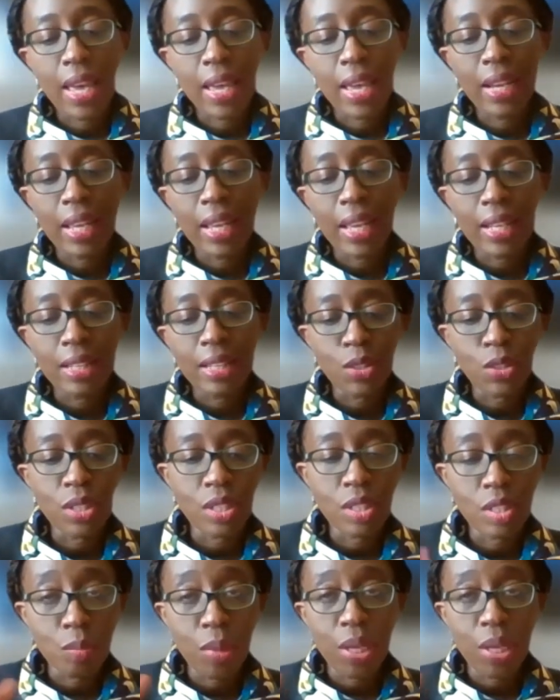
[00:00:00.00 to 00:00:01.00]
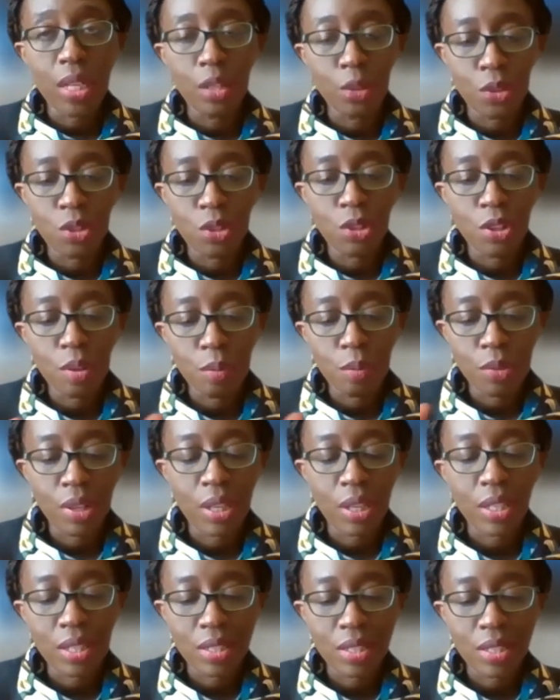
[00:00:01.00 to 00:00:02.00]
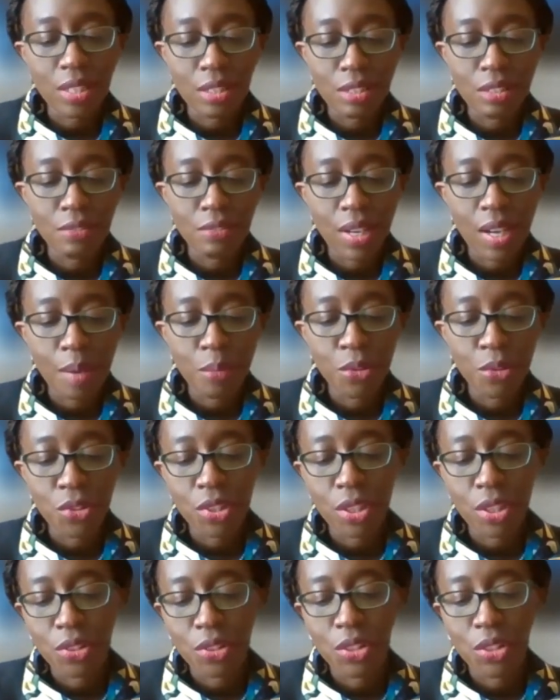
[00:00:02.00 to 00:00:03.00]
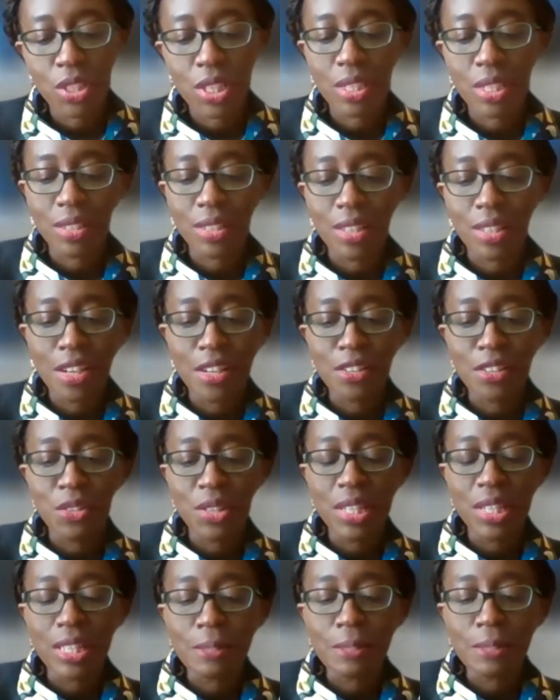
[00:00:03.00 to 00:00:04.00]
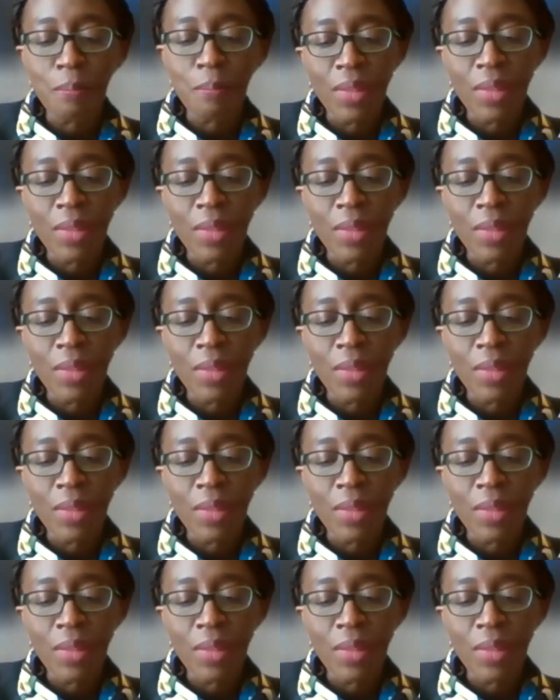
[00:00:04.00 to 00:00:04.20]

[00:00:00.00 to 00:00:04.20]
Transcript: And so this is my new term, Organization of Carbon Sequestration Countries.